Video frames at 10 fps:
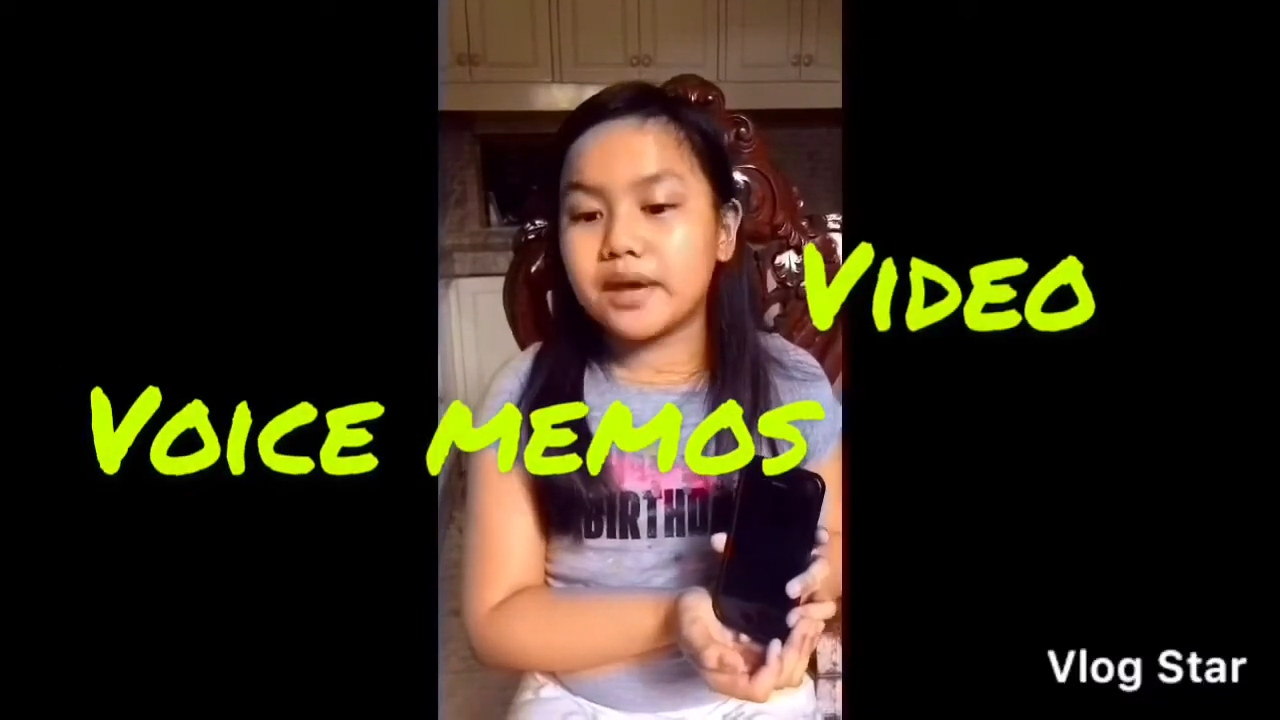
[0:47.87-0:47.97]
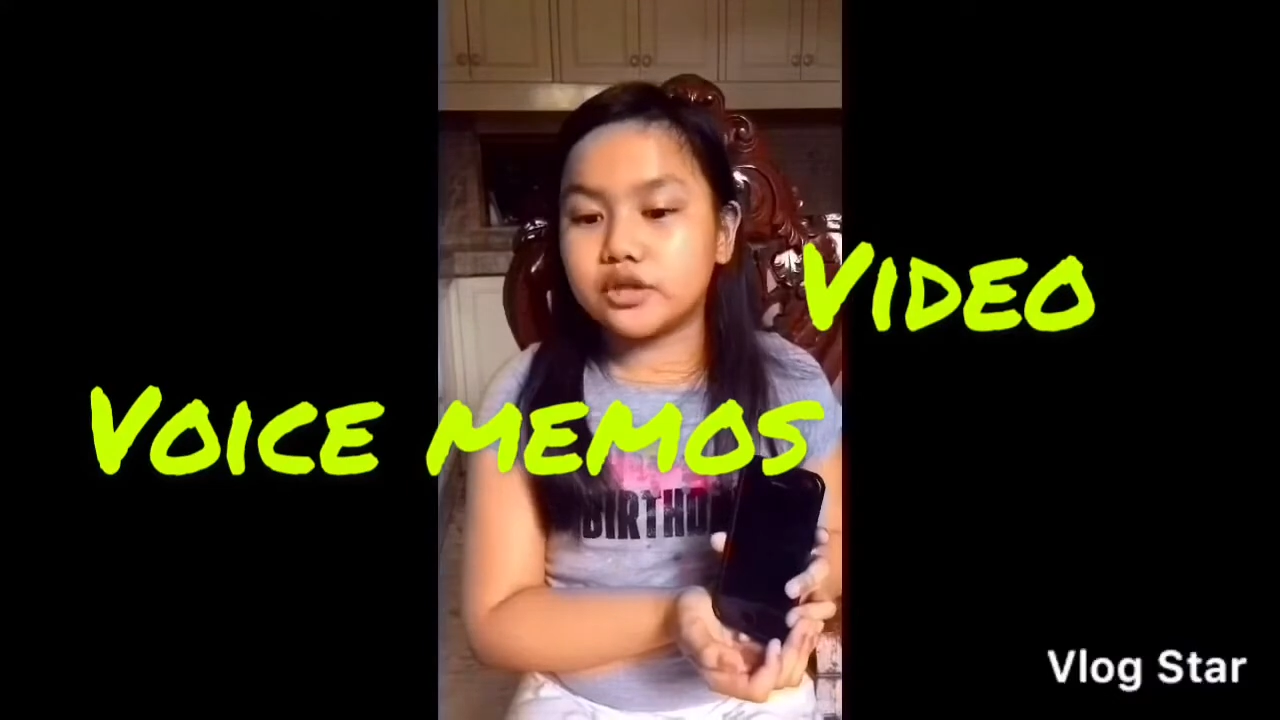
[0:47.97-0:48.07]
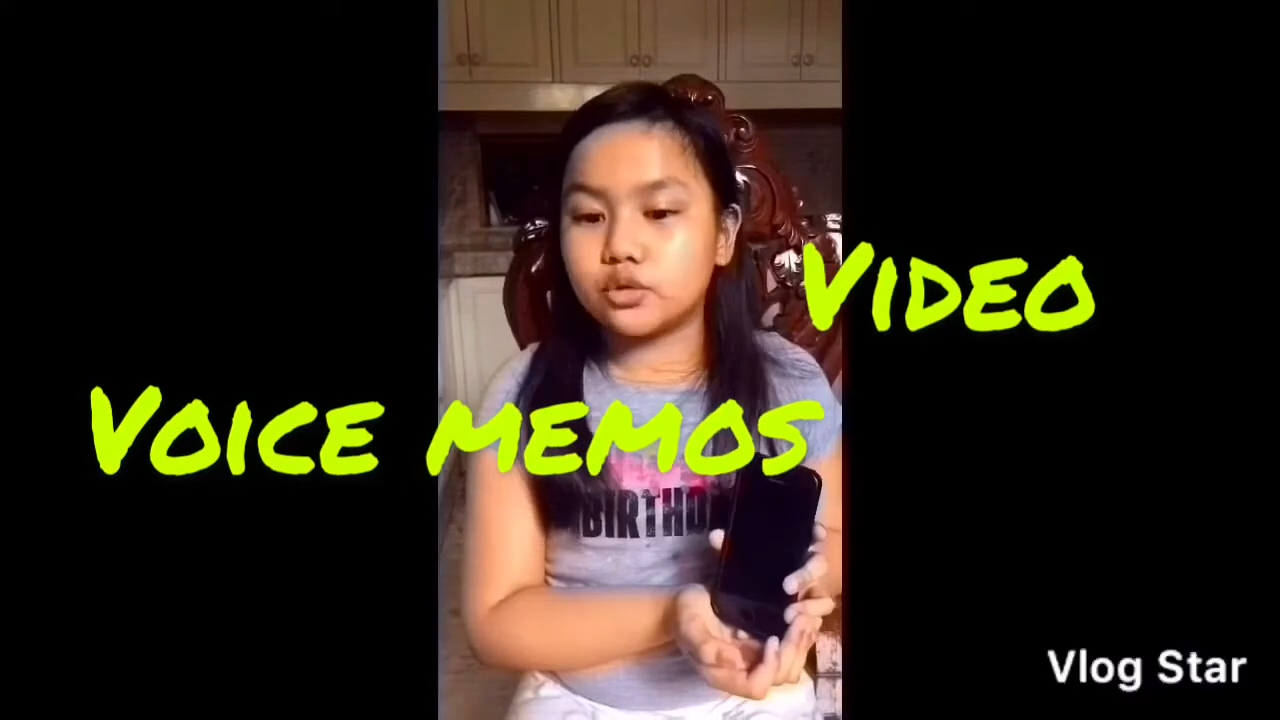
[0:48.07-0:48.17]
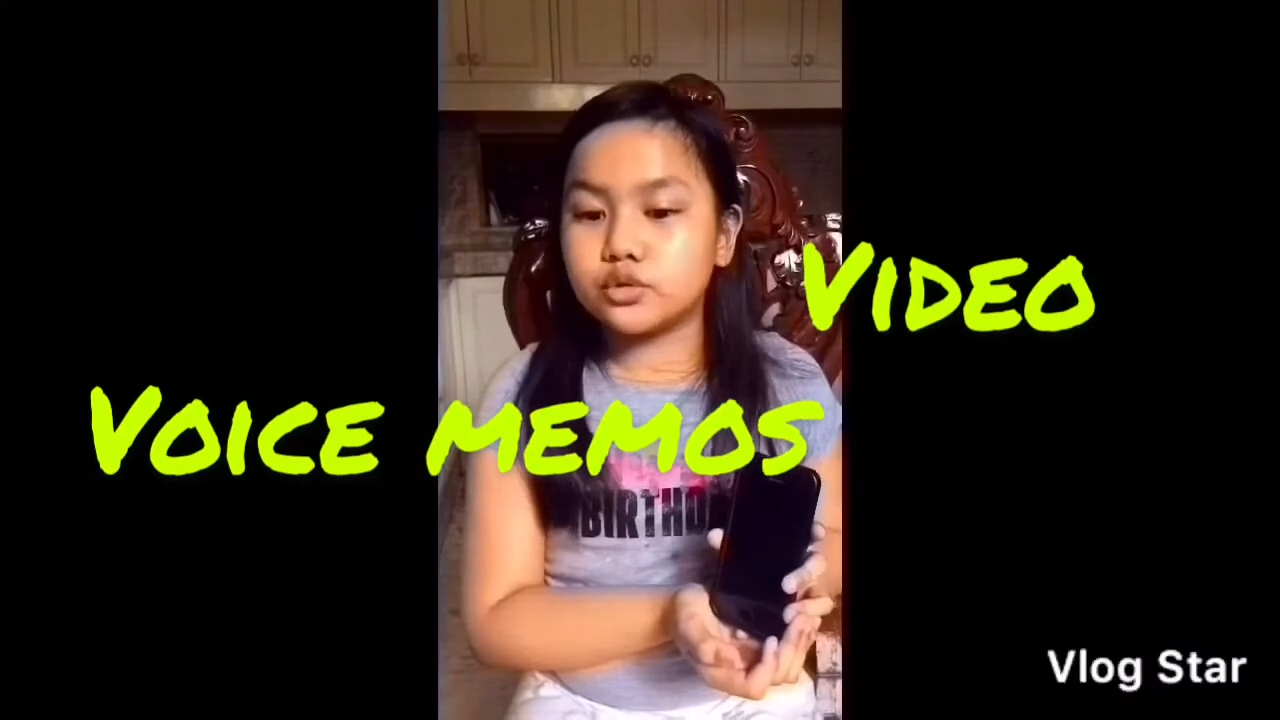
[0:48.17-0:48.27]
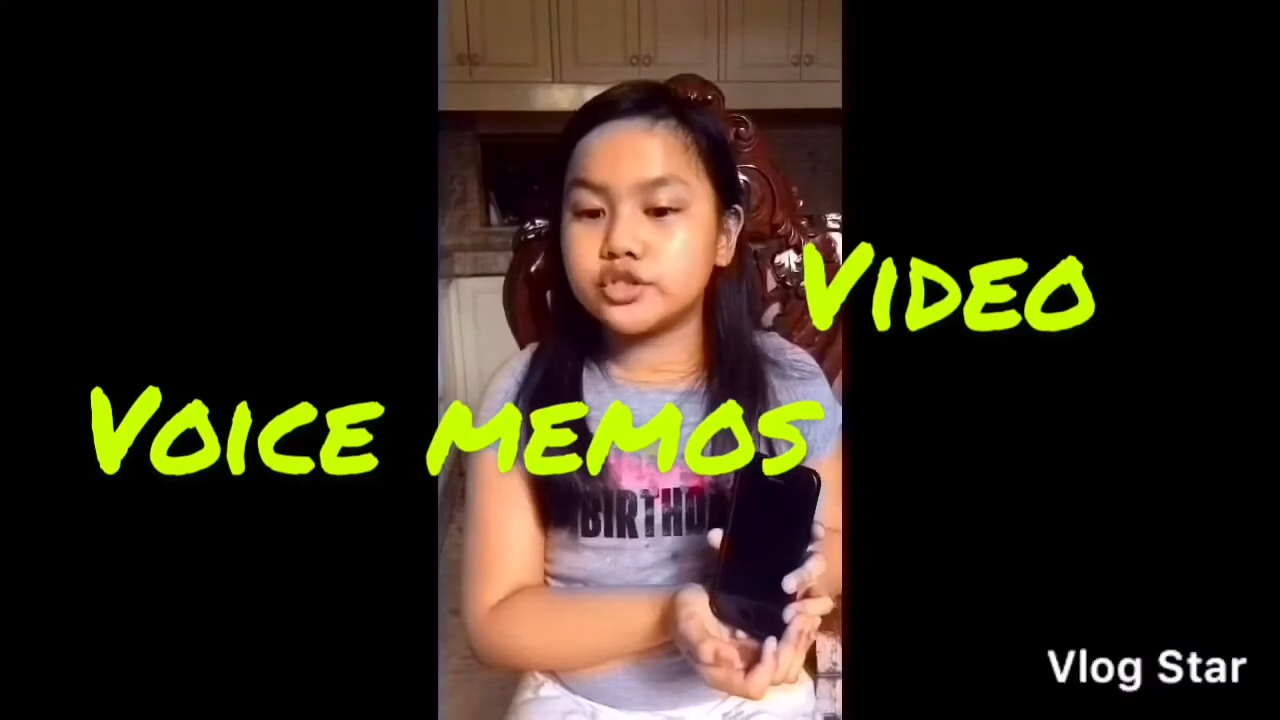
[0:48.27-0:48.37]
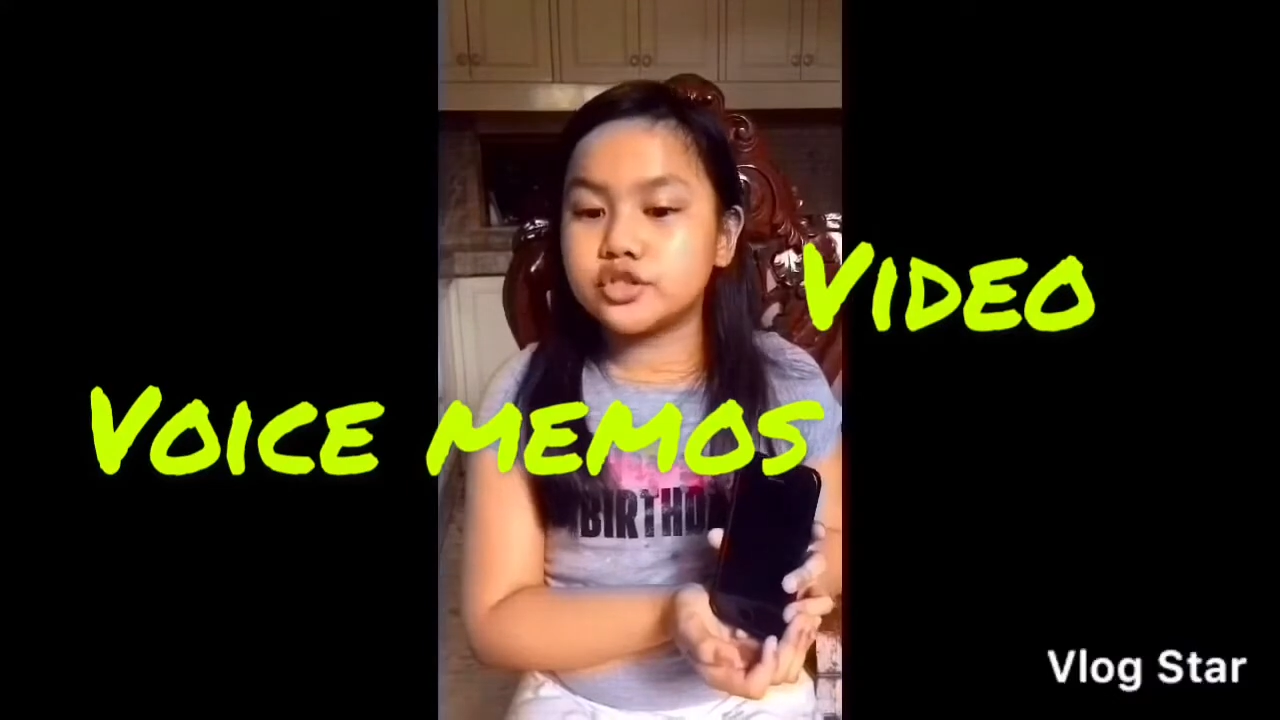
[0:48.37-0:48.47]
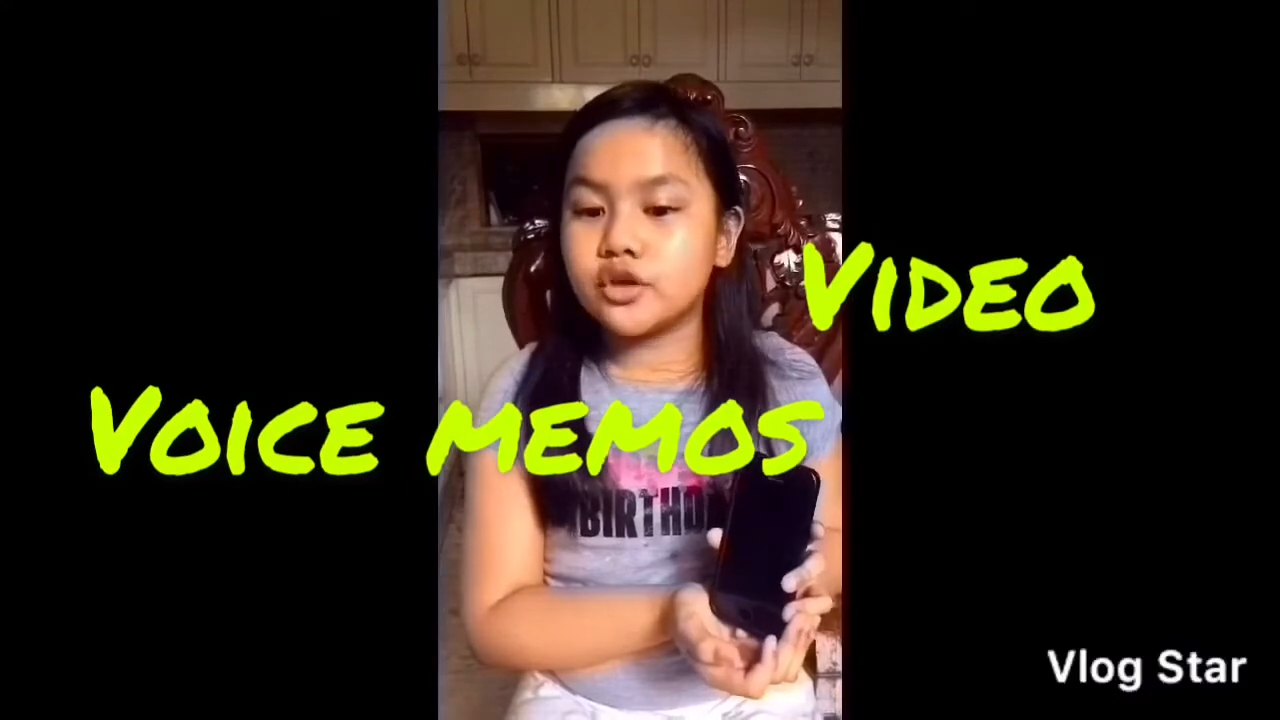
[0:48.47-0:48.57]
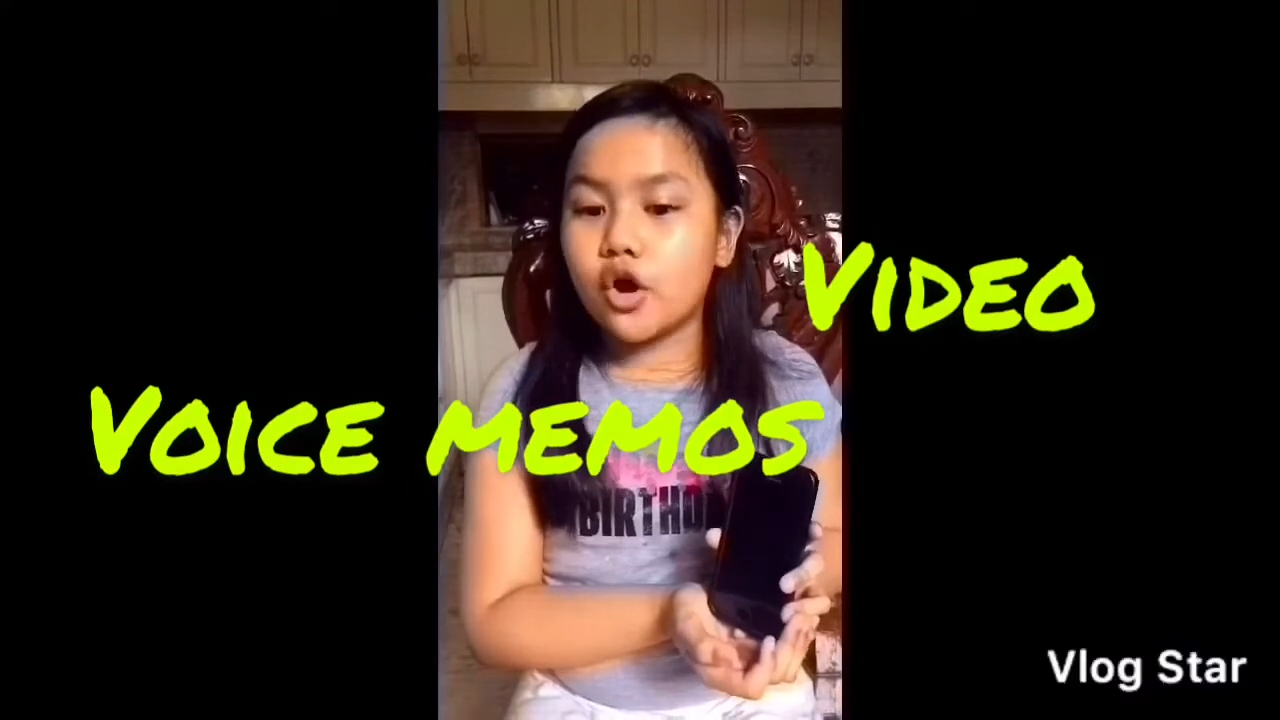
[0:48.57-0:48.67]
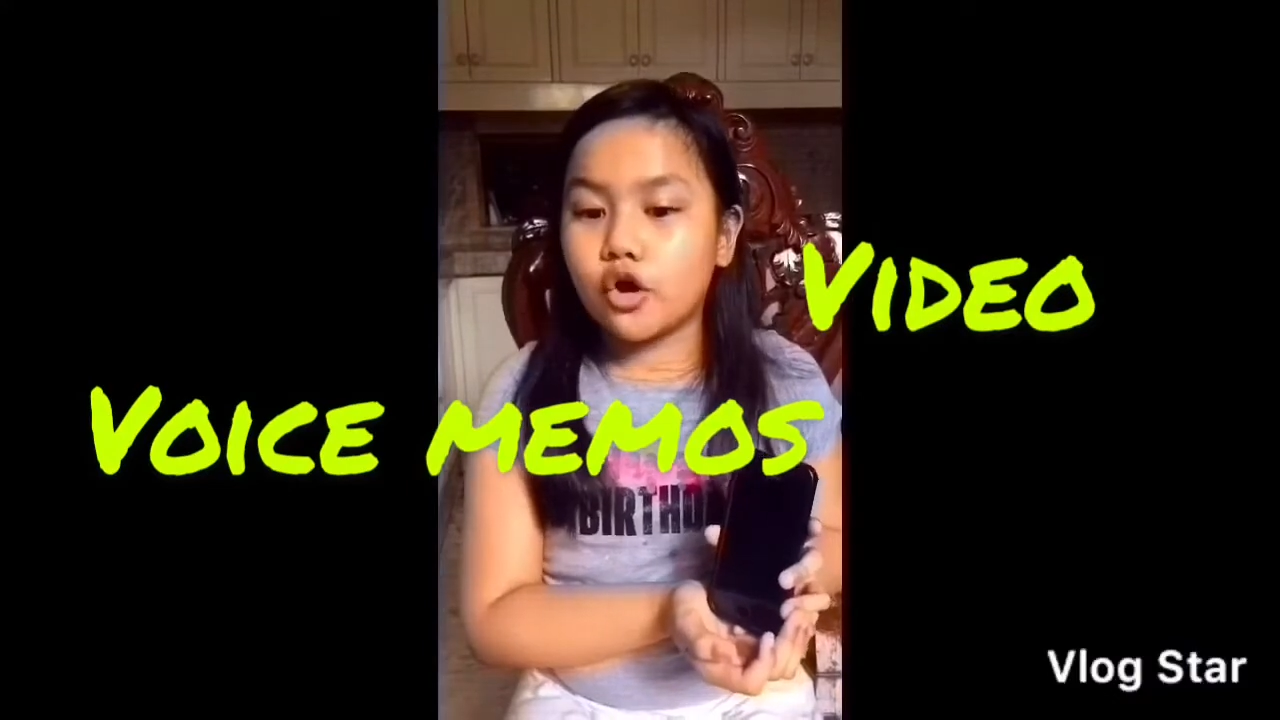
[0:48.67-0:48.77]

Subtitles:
menus